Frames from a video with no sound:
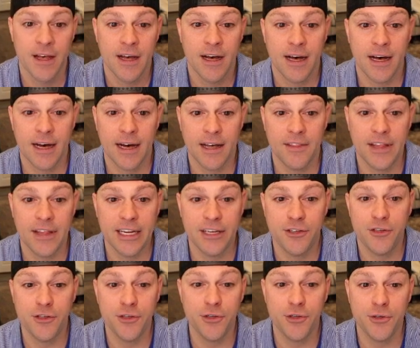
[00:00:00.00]
Uh, they
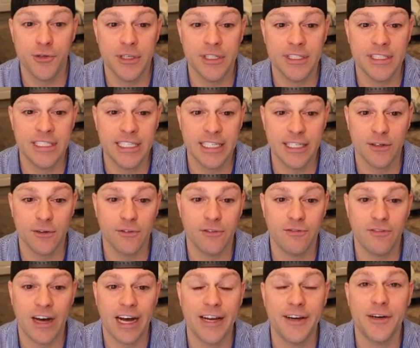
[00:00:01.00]
do deal
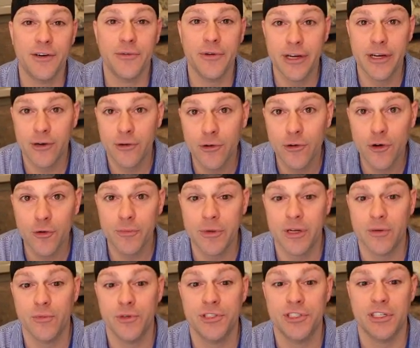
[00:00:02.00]
finder
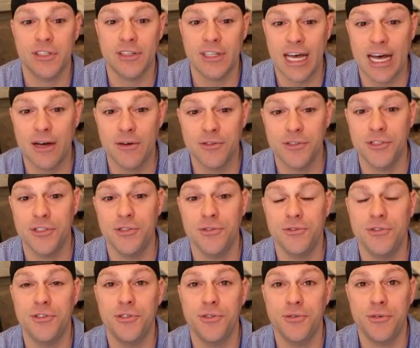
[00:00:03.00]
recruitment, which allows you
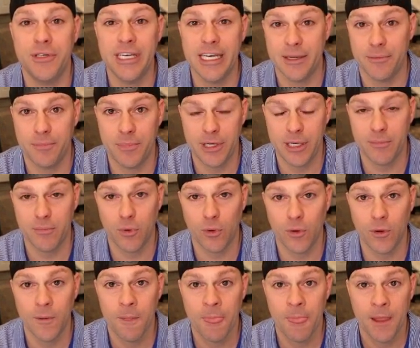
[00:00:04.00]
to get
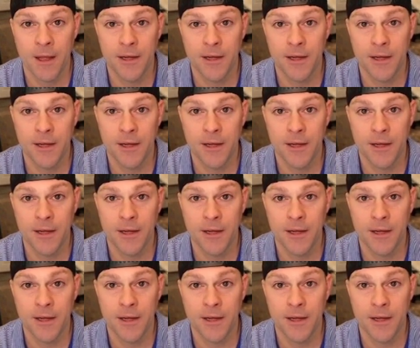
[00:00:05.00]
people